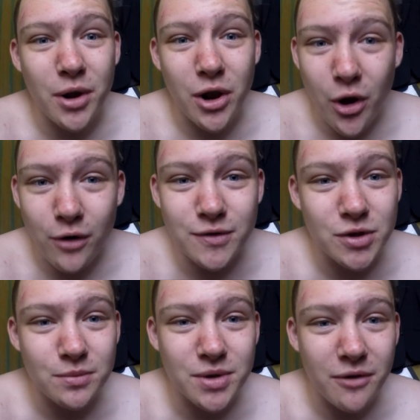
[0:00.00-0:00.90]
a lot of
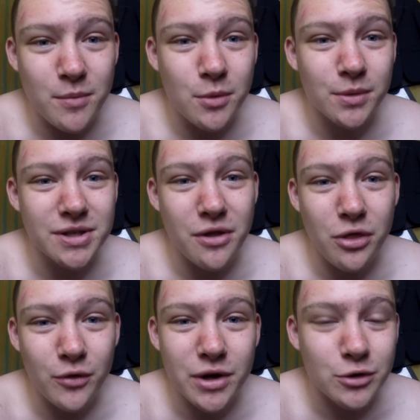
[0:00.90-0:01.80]
subs. I'm almost at
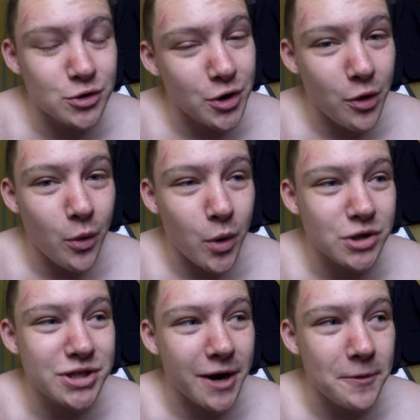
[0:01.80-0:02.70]
three hundred on the
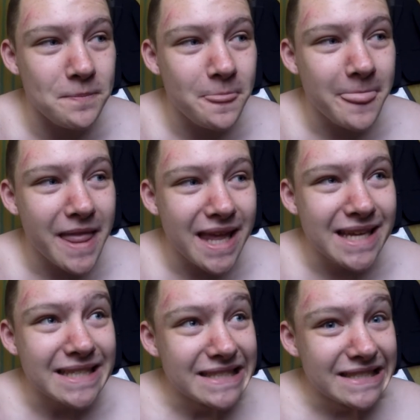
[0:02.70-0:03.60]
watch channel.
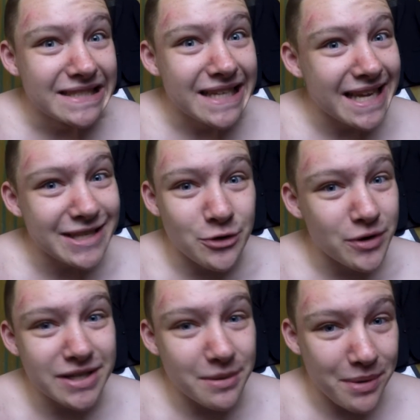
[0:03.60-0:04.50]
It's
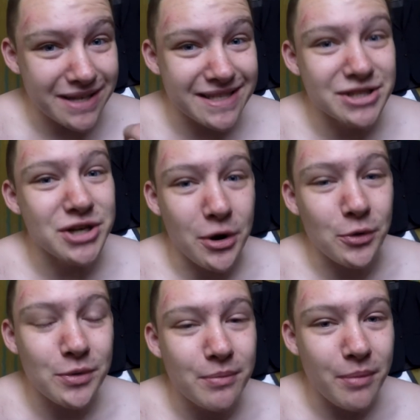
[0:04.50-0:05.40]
already surpassed this
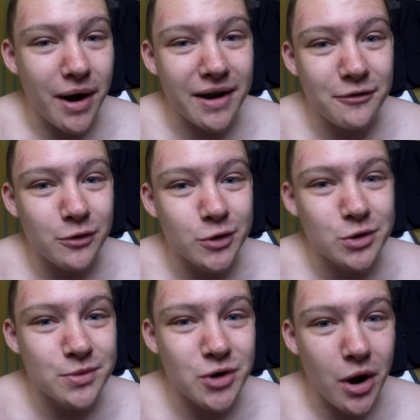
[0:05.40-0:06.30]
channel by a few
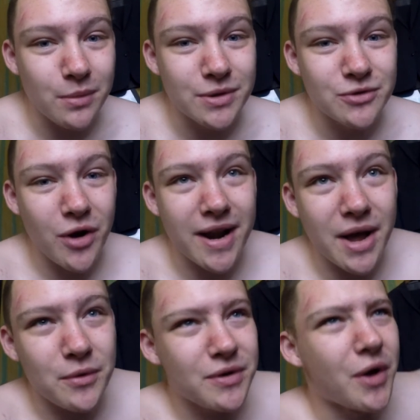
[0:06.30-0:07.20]
subscribers right
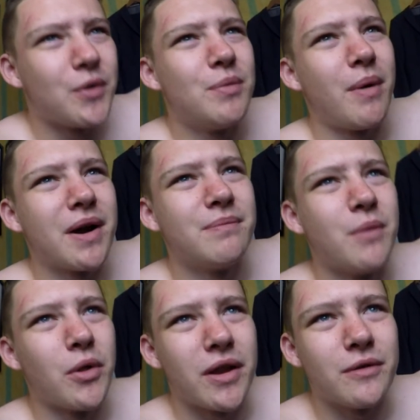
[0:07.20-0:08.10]
now. No, by
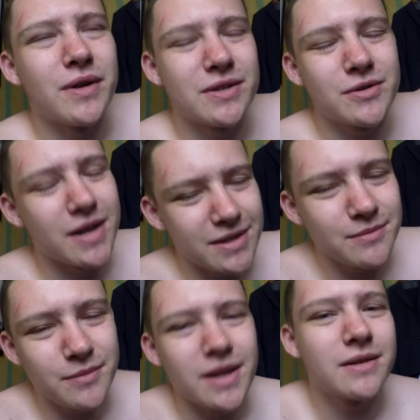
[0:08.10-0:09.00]
more than, it's, it's,
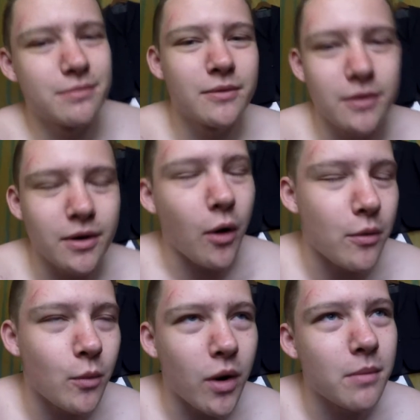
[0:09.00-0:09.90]
it's
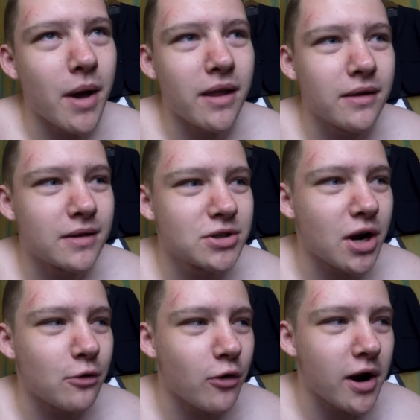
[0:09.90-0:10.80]
going way better than this
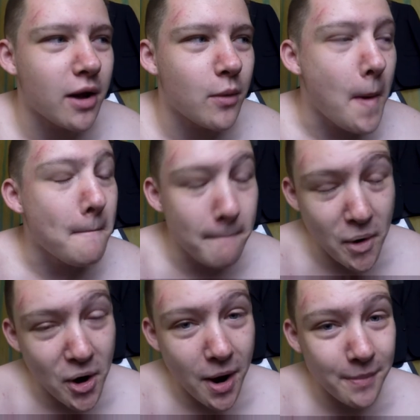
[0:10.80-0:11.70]
channel right now.
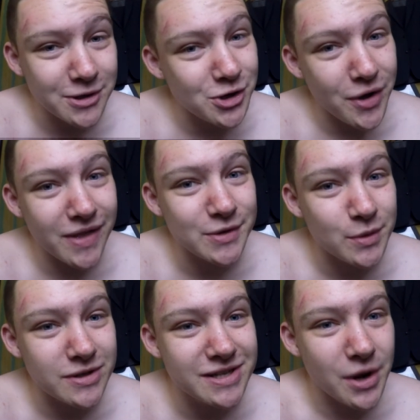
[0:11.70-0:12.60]
But I'm enjoying this
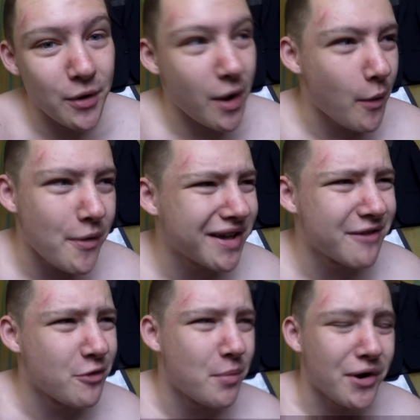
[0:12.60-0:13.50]
one still, and I won't
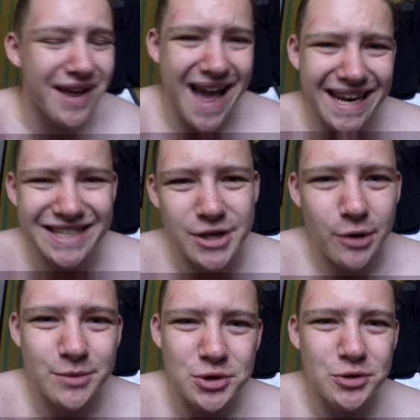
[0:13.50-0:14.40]
give up on it
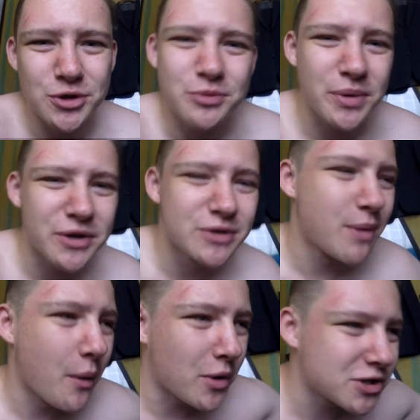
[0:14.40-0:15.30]
anytime soon just because my
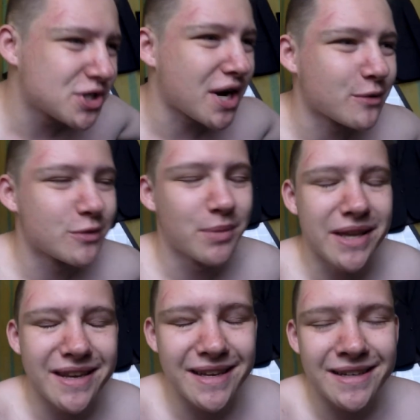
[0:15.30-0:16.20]
watch channel's
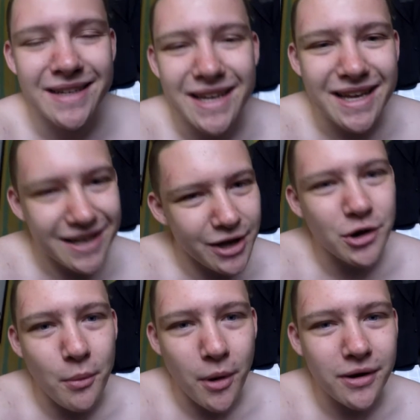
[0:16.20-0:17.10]
being it. Like,
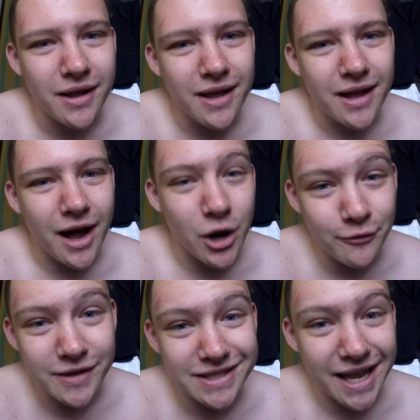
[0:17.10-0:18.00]
come on. I love
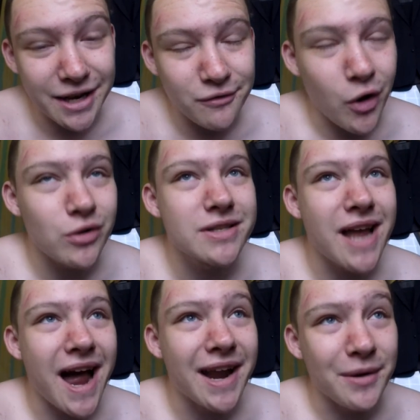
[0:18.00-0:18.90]
these daily vlogs,
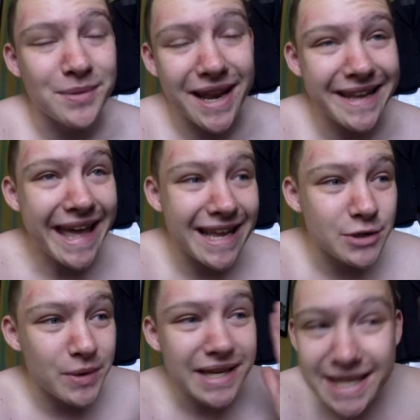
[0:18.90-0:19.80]
and I'm dedicated
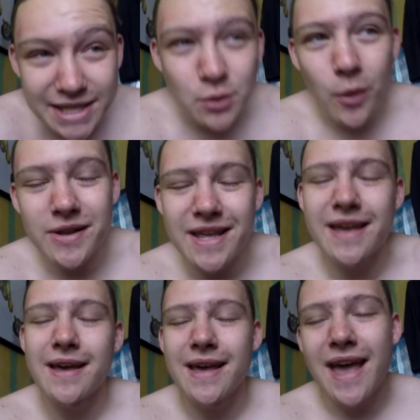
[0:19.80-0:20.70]
to at least one
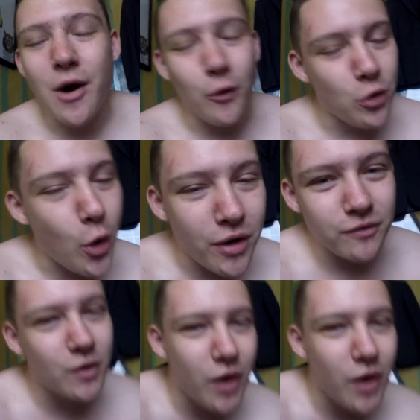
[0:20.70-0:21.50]
year. Although I feel